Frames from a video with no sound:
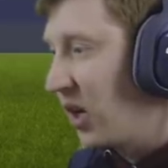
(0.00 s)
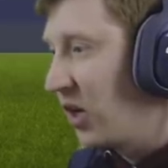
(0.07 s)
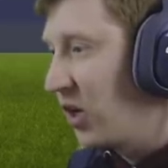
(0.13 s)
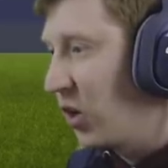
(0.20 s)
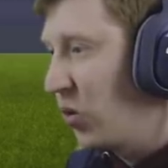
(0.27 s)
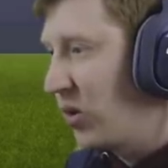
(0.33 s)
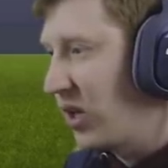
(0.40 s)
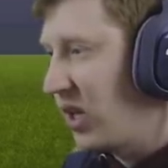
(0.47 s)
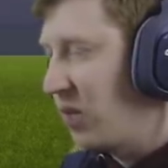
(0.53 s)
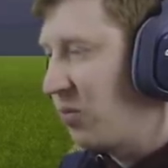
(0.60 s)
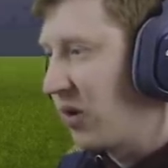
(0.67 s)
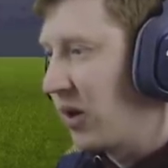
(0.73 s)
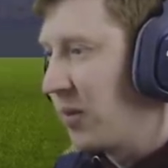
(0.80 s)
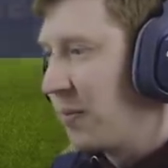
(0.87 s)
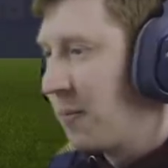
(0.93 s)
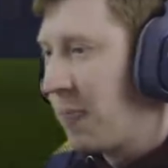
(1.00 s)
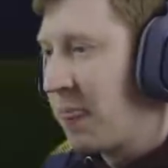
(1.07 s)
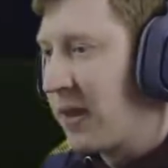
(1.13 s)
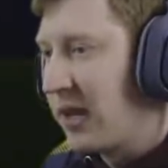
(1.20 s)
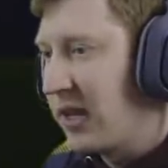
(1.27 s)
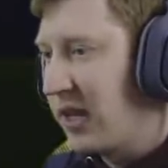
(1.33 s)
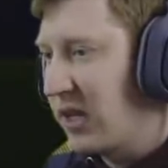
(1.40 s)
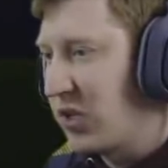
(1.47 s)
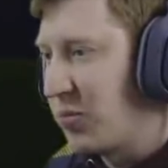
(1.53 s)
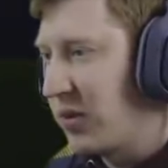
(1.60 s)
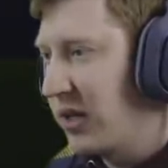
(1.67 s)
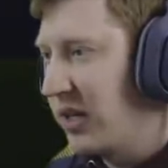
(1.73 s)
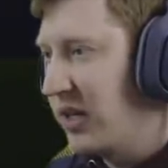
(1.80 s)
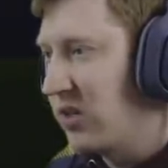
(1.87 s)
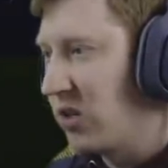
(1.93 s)
A goalkeeper. Yes,
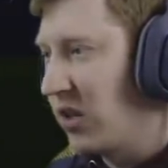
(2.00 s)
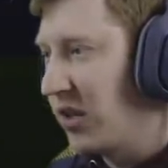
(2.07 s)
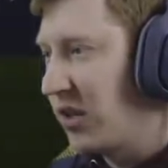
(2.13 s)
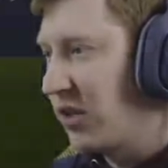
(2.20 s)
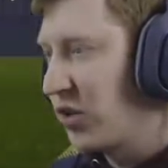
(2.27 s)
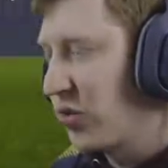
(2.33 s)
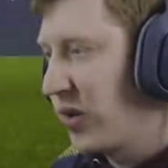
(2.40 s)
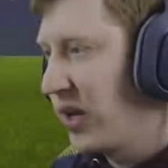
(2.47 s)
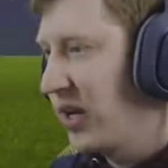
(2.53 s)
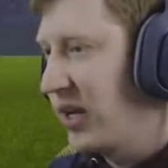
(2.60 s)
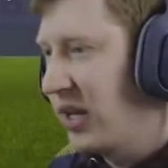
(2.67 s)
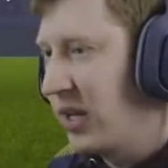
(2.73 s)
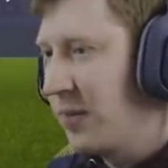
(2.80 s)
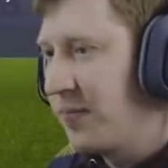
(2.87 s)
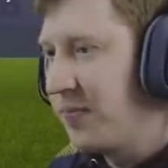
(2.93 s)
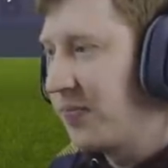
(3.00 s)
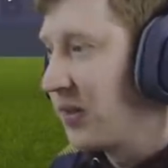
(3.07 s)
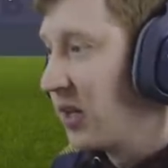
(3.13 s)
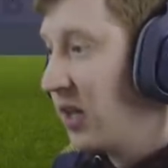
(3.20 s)
please. I can train him.